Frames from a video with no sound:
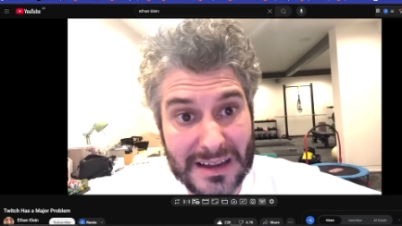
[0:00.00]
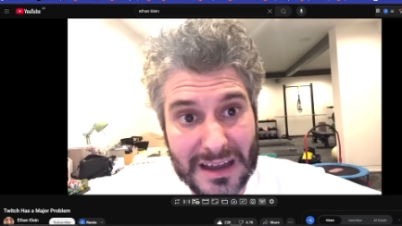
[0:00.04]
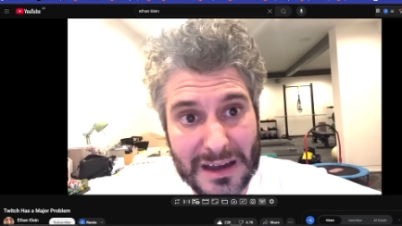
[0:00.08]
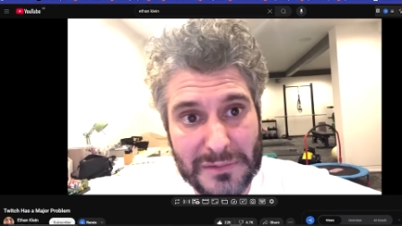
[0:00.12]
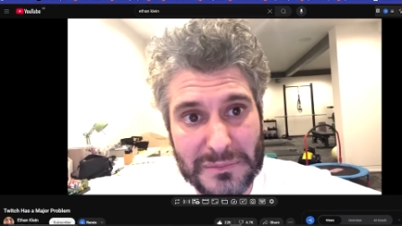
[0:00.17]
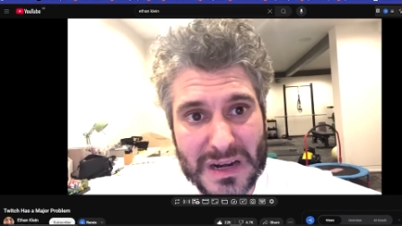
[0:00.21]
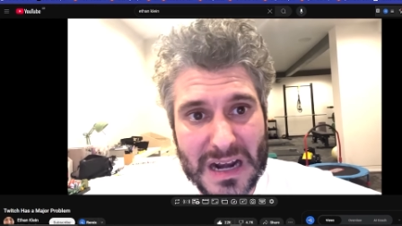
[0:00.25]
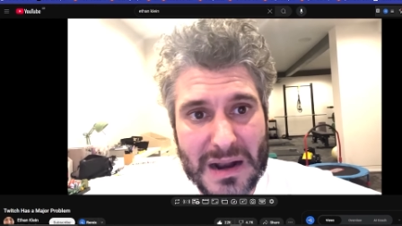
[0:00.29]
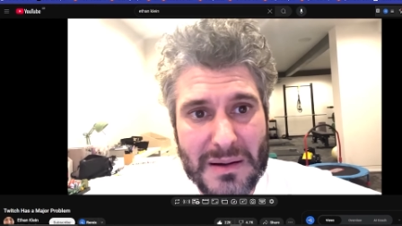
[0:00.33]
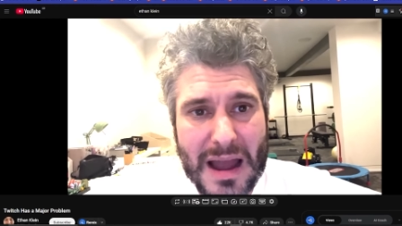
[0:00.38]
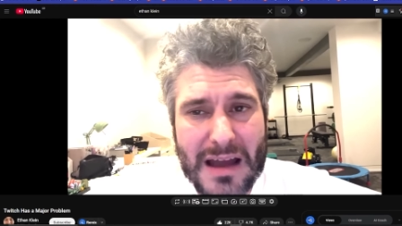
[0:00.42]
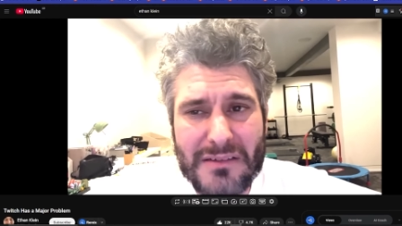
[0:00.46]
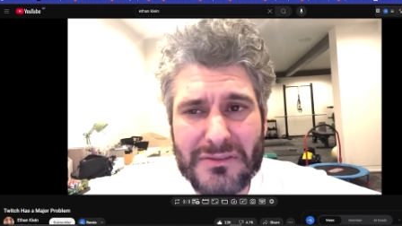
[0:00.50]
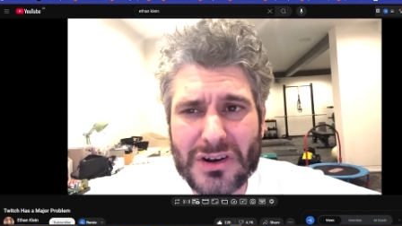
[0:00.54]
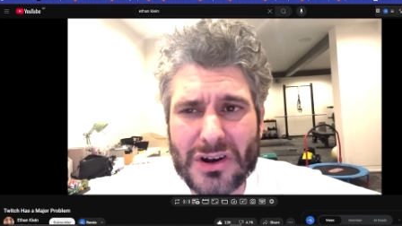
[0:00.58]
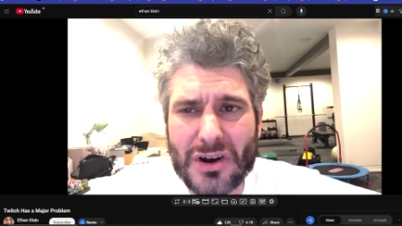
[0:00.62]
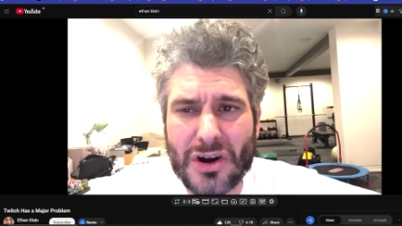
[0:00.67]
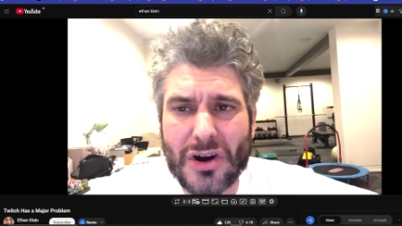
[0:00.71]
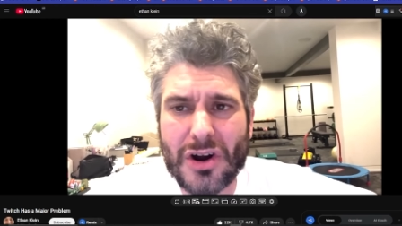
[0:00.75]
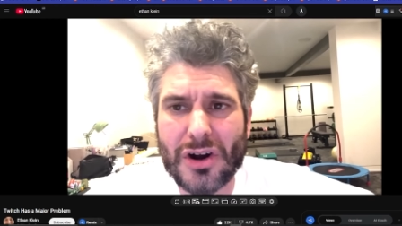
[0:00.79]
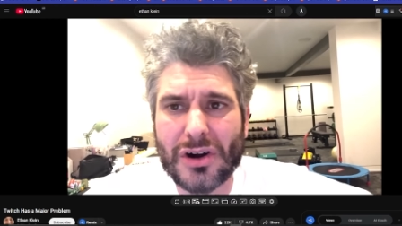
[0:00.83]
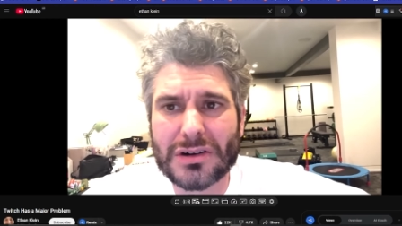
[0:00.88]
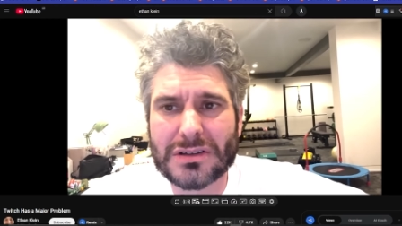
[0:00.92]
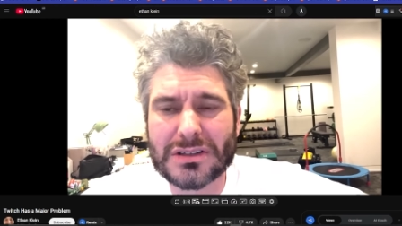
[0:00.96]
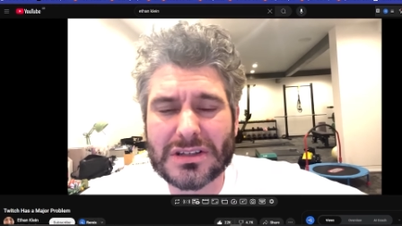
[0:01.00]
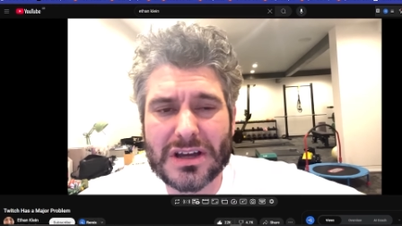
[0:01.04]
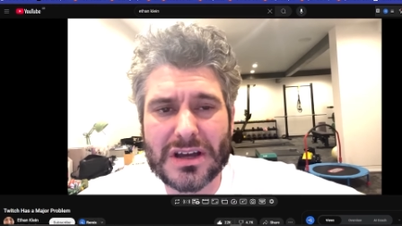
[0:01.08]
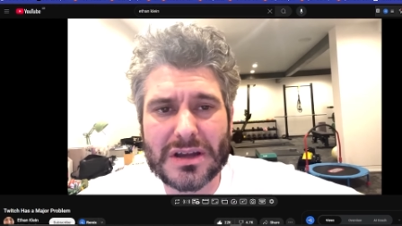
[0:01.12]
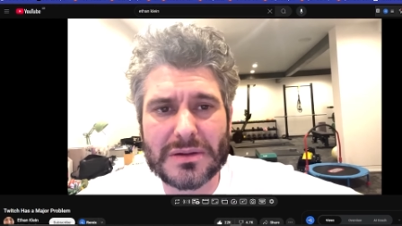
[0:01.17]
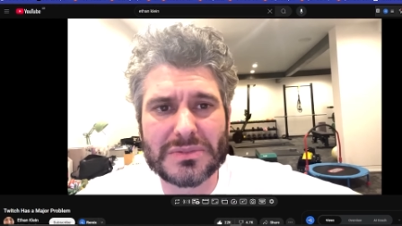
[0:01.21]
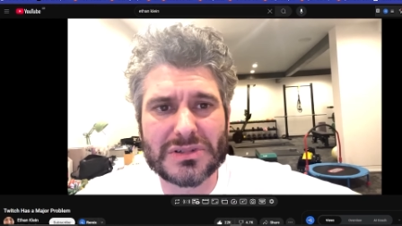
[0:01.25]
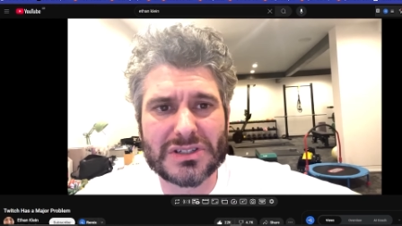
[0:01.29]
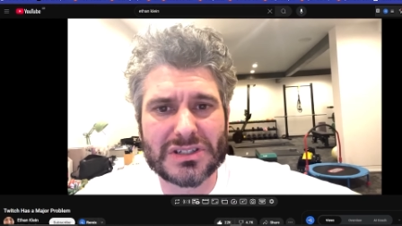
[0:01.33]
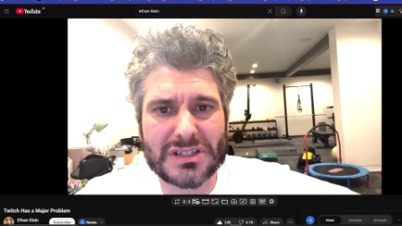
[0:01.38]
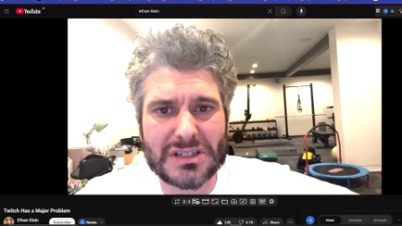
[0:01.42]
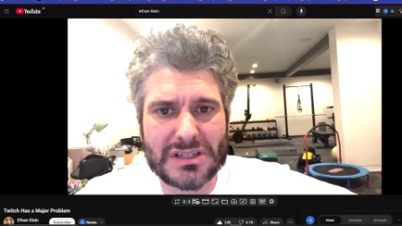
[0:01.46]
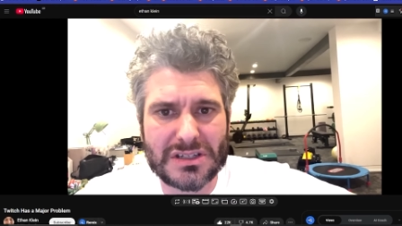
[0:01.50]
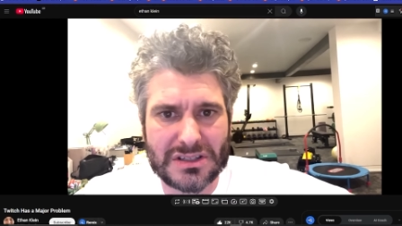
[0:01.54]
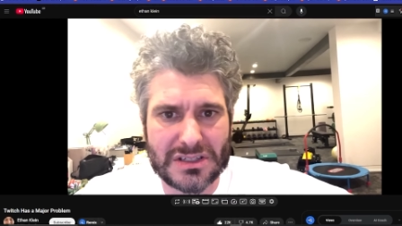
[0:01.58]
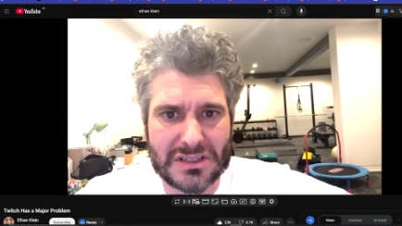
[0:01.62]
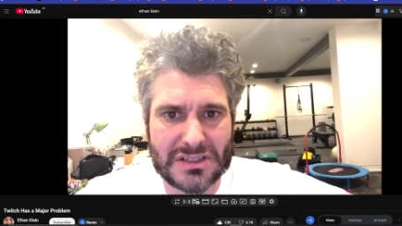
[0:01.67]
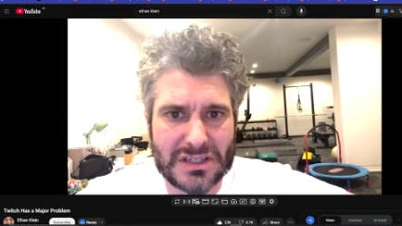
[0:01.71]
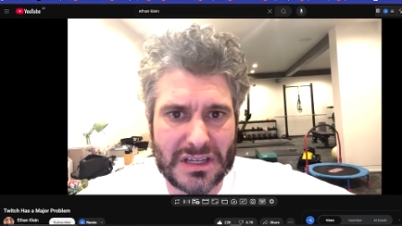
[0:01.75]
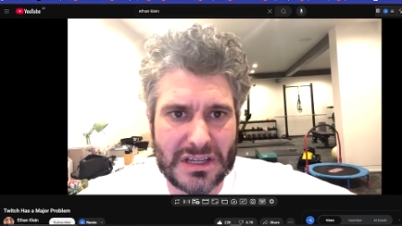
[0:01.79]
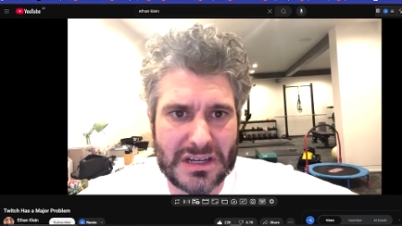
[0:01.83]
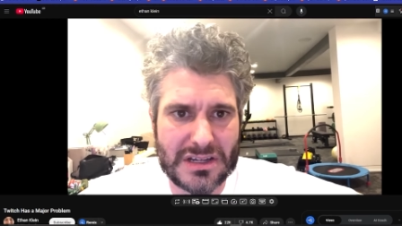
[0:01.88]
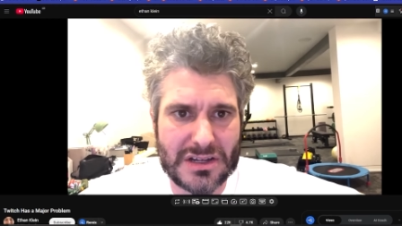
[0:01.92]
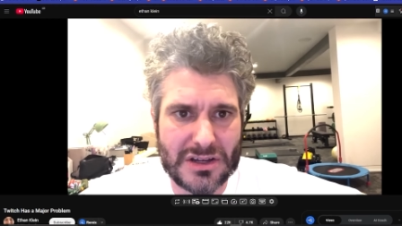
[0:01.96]
I mean, I'm having a hard time seeing this
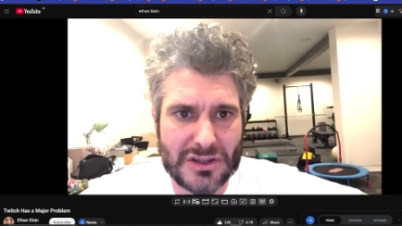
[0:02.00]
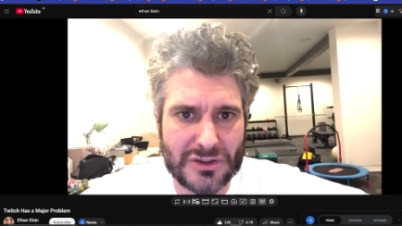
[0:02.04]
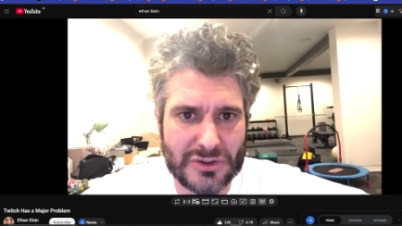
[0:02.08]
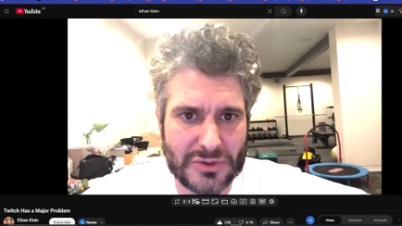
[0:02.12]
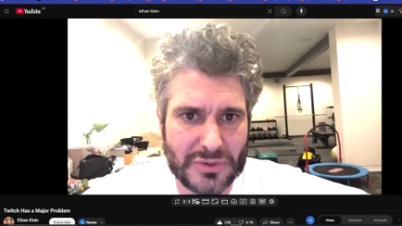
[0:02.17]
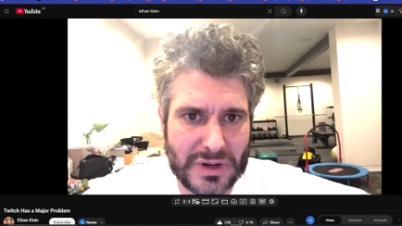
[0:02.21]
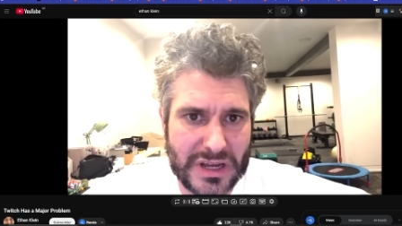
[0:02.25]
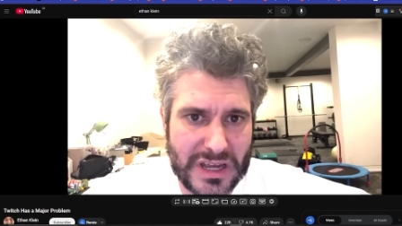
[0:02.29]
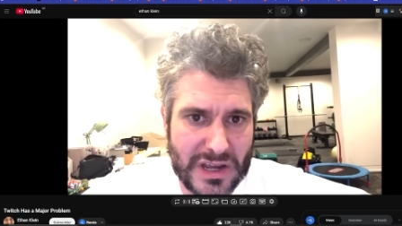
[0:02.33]
any other way.